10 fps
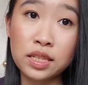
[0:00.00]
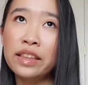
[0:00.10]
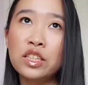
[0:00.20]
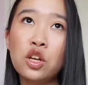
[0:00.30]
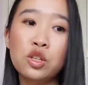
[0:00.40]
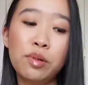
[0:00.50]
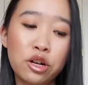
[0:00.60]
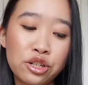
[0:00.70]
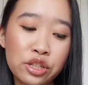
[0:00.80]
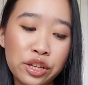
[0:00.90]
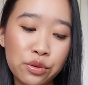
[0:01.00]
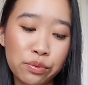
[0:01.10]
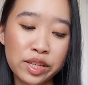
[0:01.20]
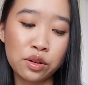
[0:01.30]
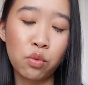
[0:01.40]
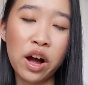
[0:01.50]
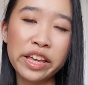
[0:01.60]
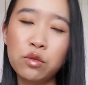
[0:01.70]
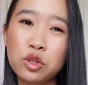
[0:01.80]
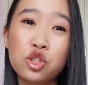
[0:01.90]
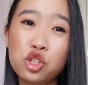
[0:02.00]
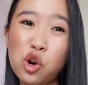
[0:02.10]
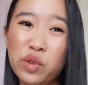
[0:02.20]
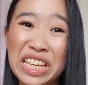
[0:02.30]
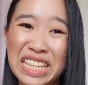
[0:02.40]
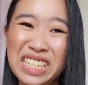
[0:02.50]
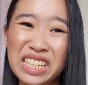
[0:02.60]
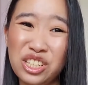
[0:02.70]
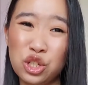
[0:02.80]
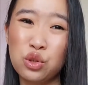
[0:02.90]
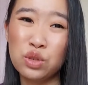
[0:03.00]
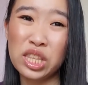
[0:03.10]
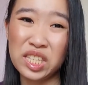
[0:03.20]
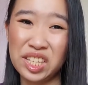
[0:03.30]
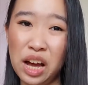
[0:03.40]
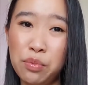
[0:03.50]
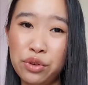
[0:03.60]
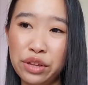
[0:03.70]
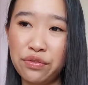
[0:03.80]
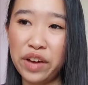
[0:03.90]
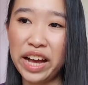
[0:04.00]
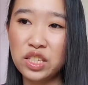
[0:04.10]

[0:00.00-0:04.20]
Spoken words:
And that's also partially the reason why it was so easy to use this up really fast,